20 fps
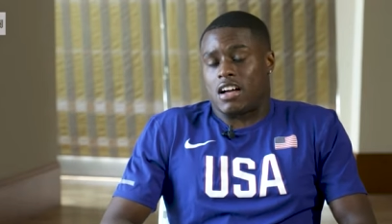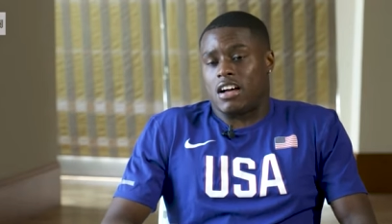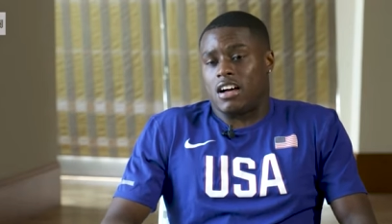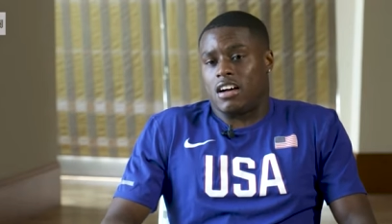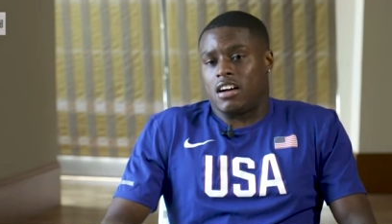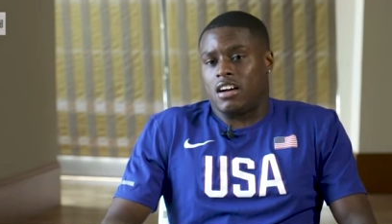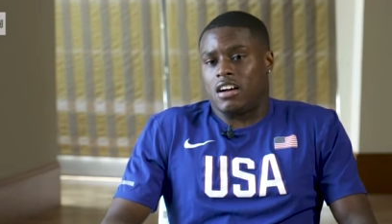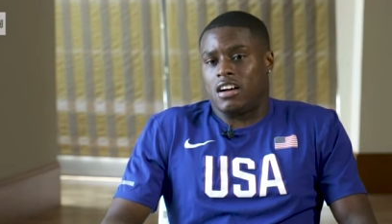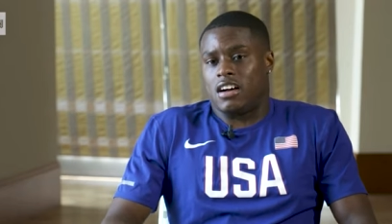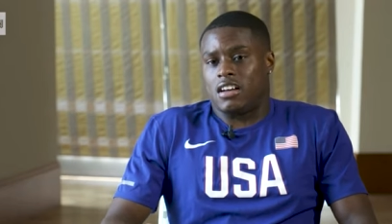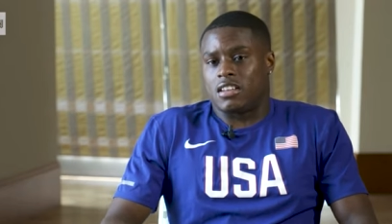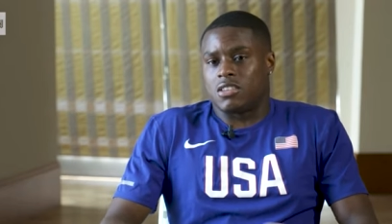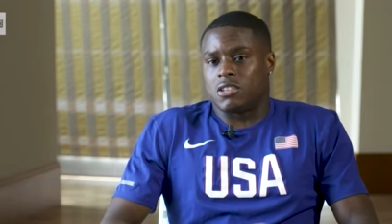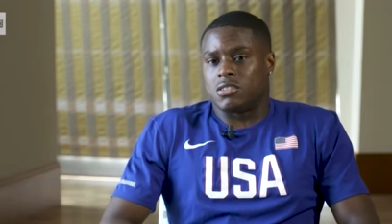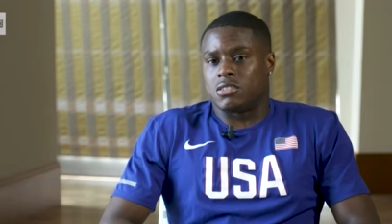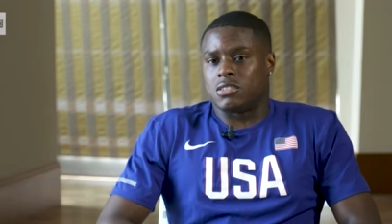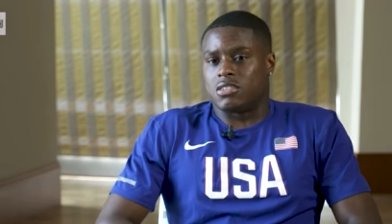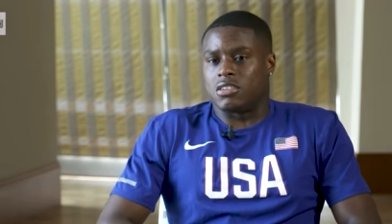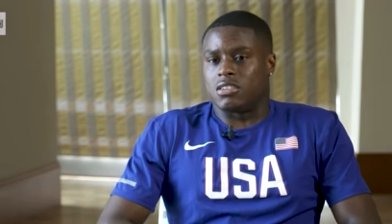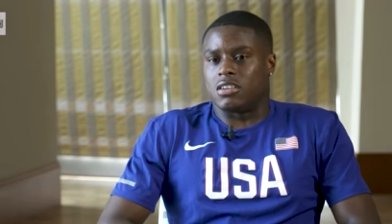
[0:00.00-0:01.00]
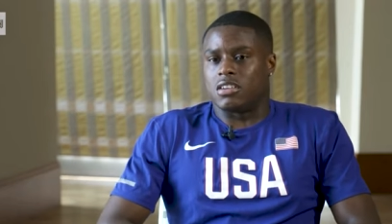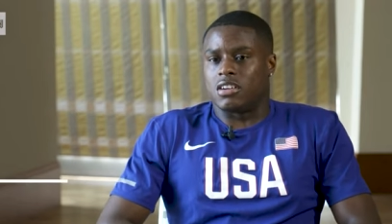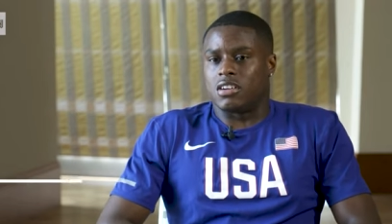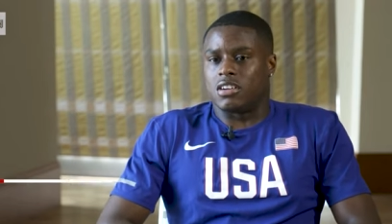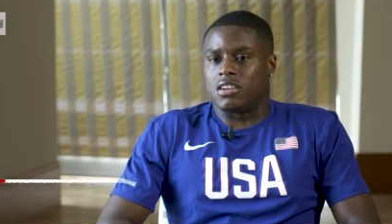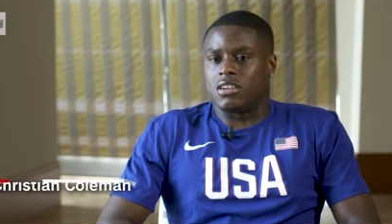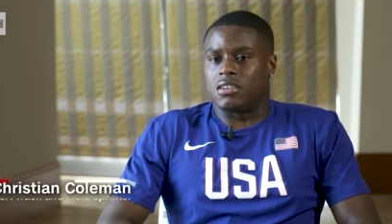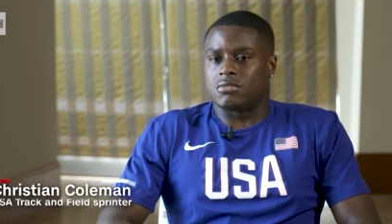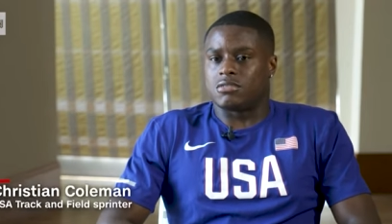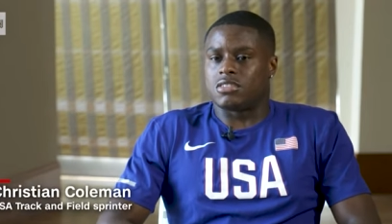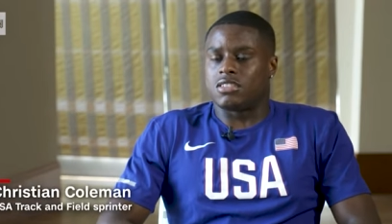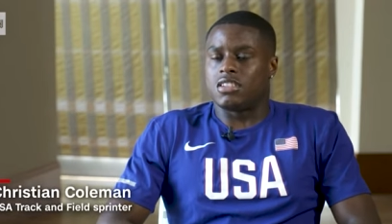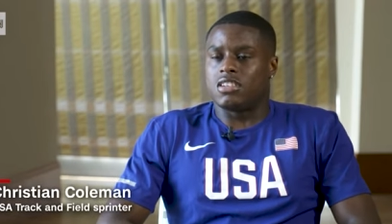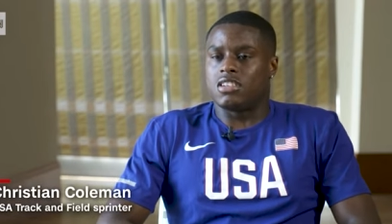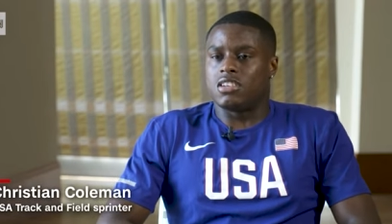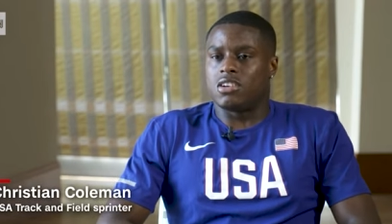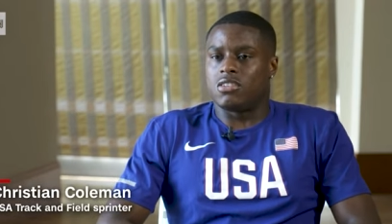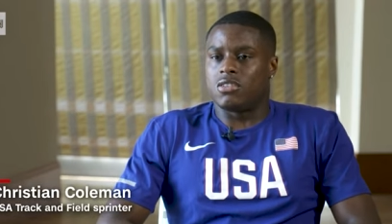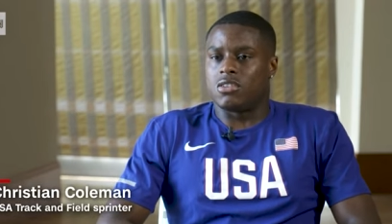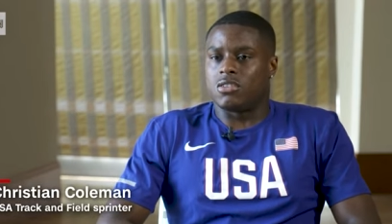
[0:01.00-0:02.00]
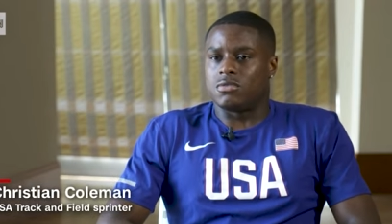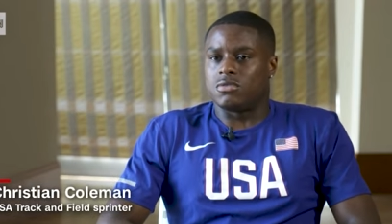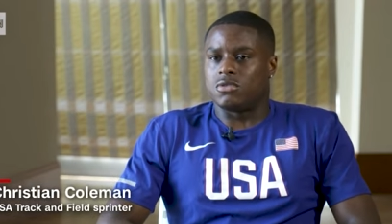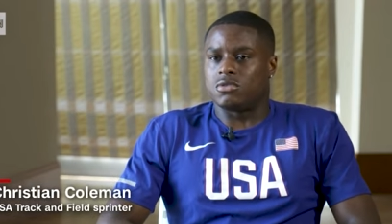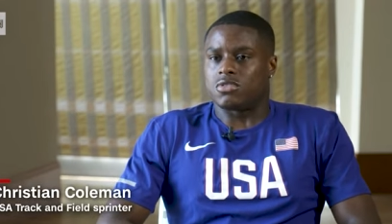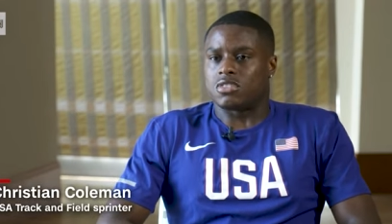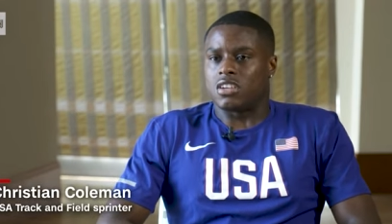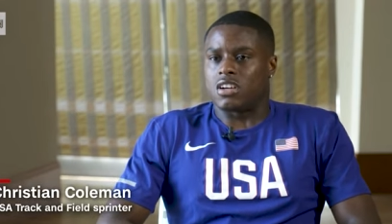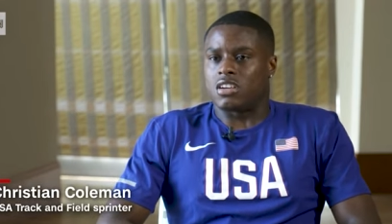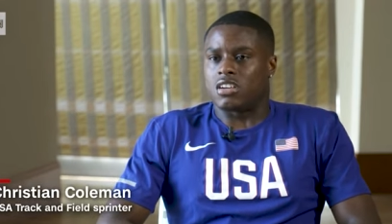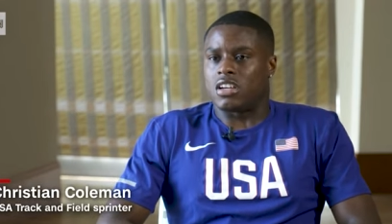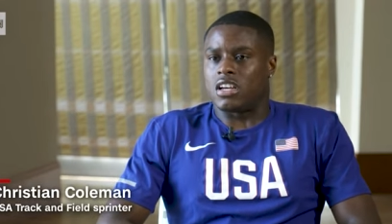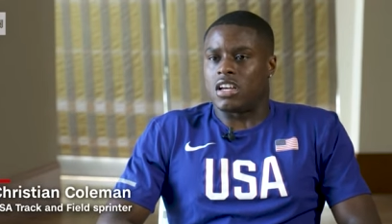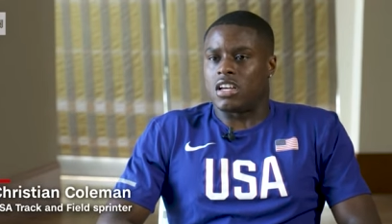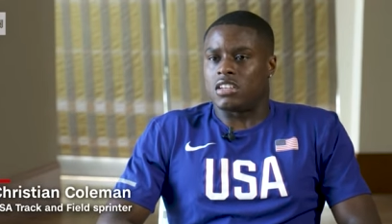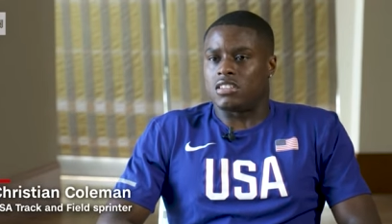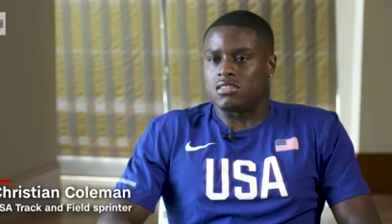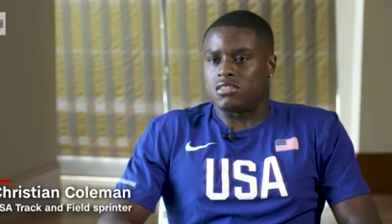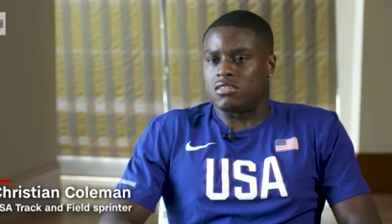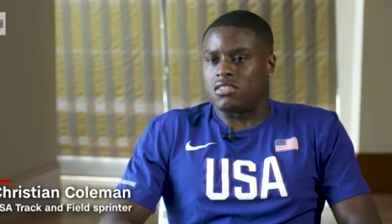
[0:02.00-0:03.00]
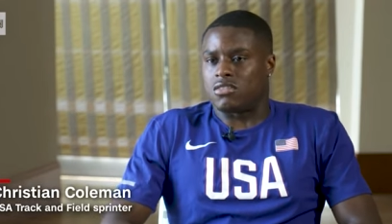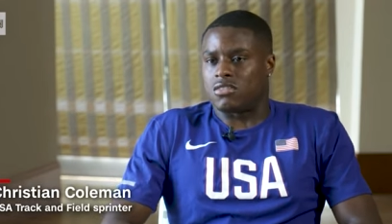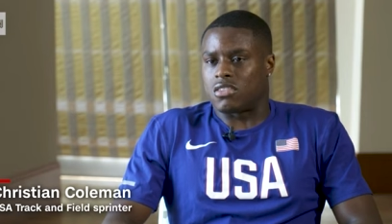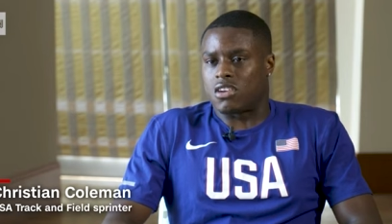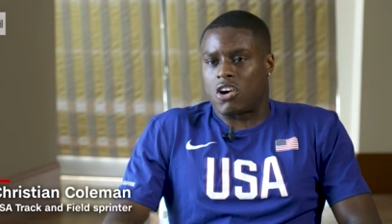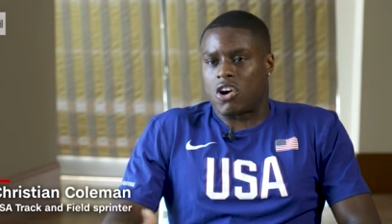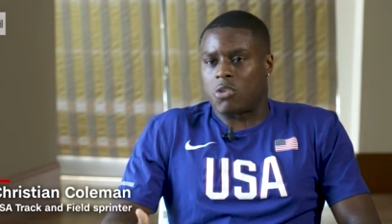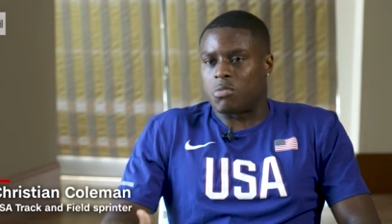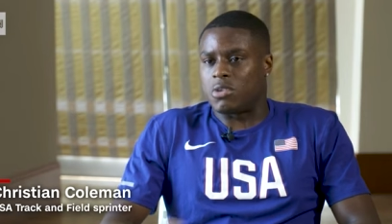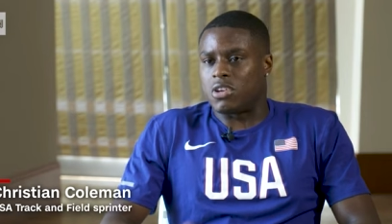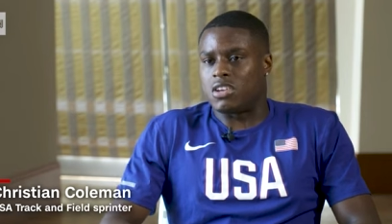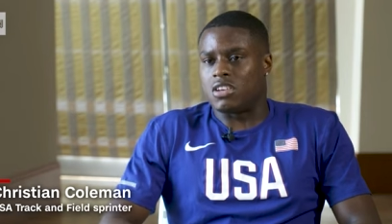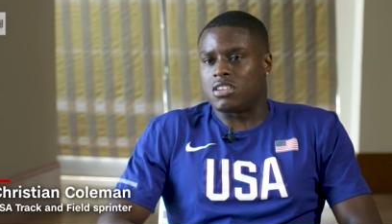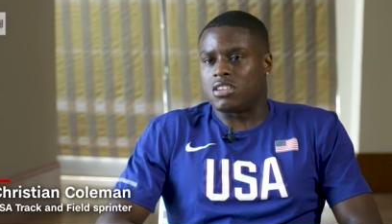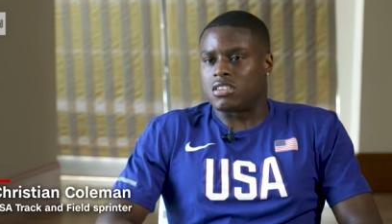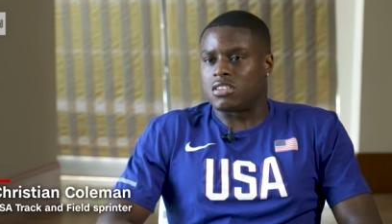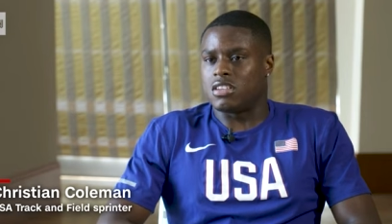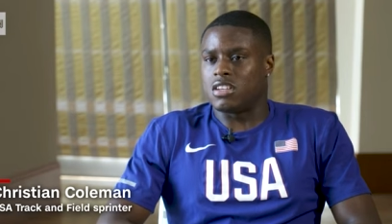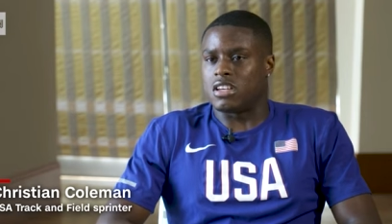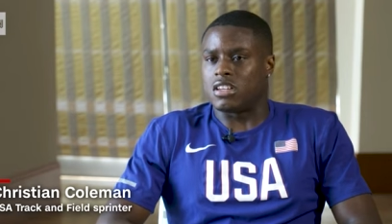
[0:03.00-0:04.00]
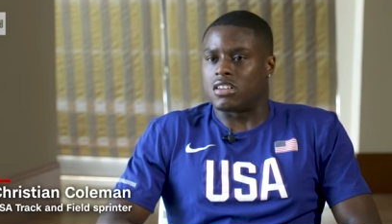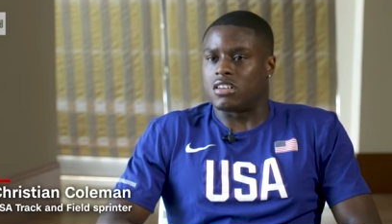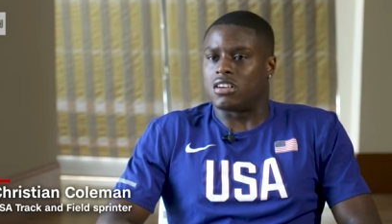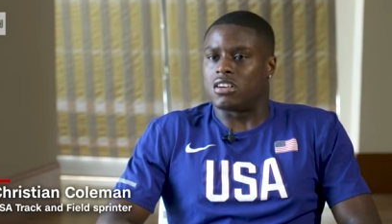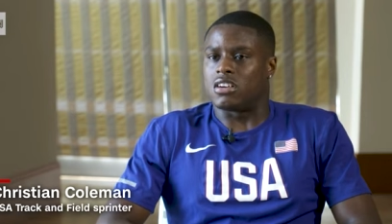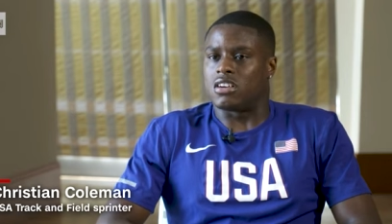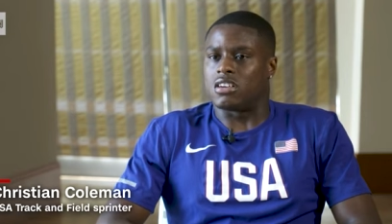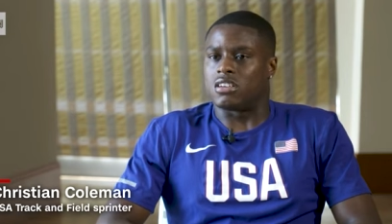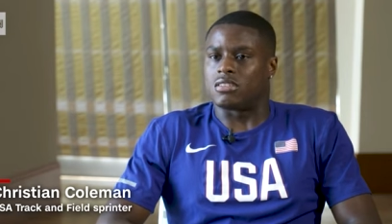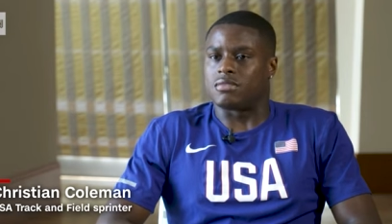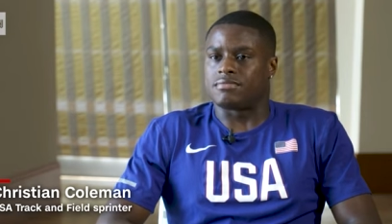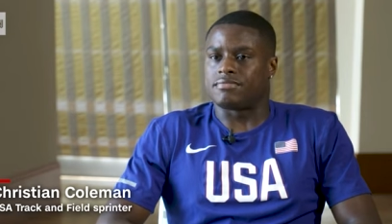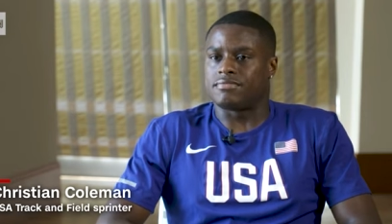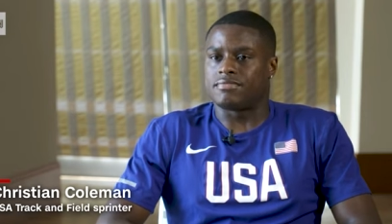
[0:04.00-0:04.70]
Uh, the the uh, CEO of USADA has, you know, called me and, and uh,